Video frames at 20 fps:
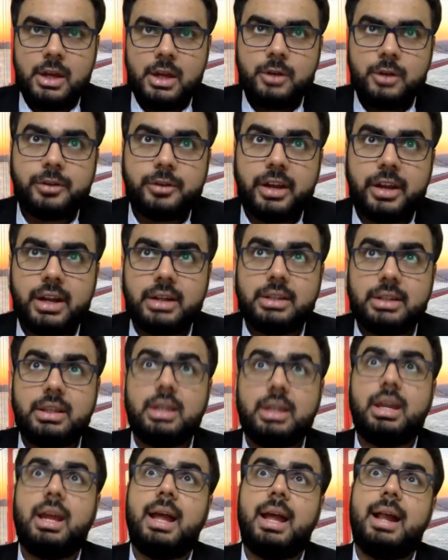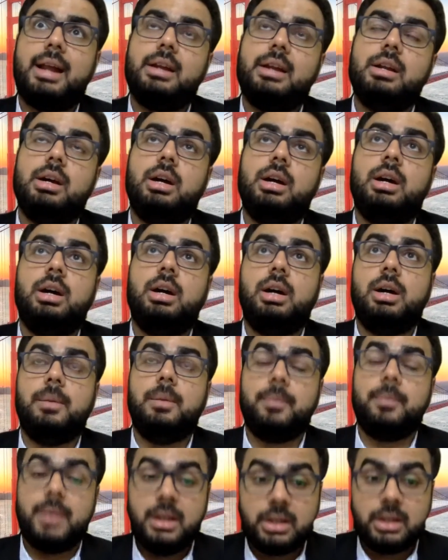where they had
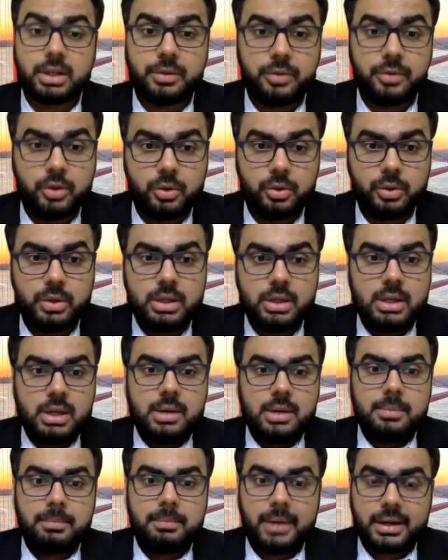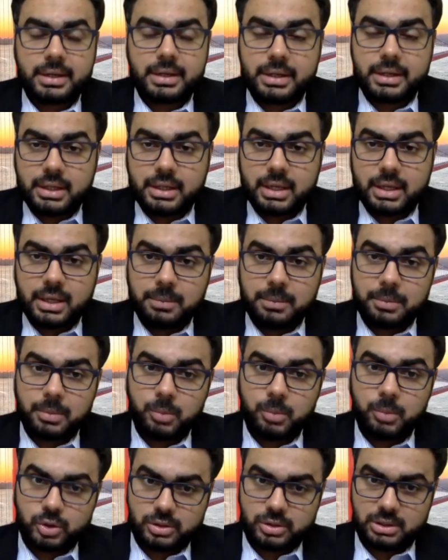interviewed marketing and
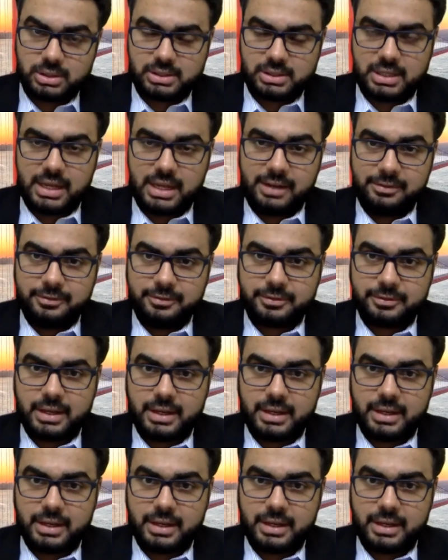promotional staff,